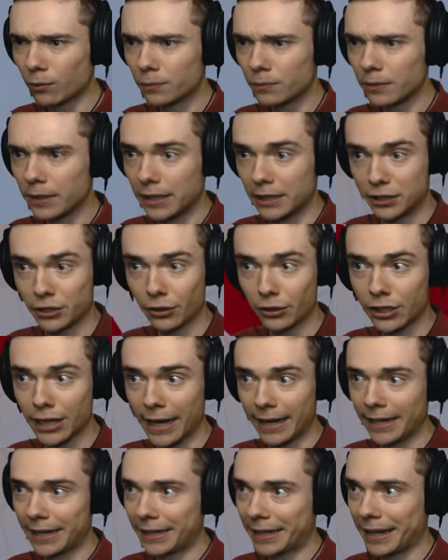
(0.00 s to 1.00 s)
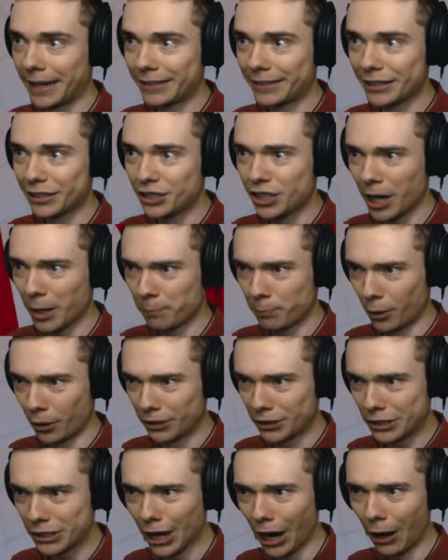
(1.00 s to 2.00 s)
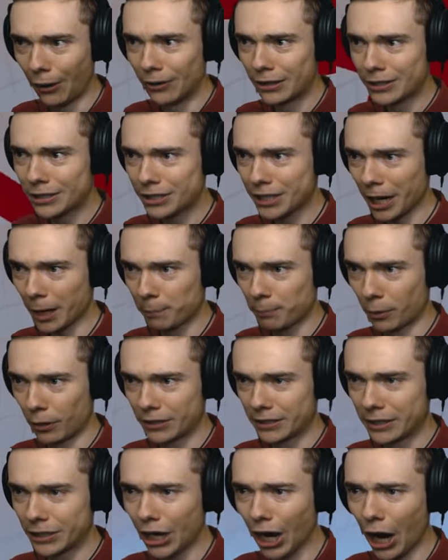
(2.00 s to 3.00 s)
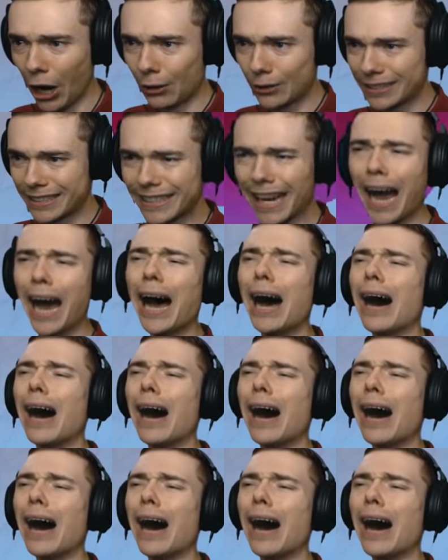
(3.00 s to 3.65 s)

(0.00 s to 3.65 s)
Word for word: Seriously? It's okay. Got the checkpoint, go! Checkpoint, go! Duh!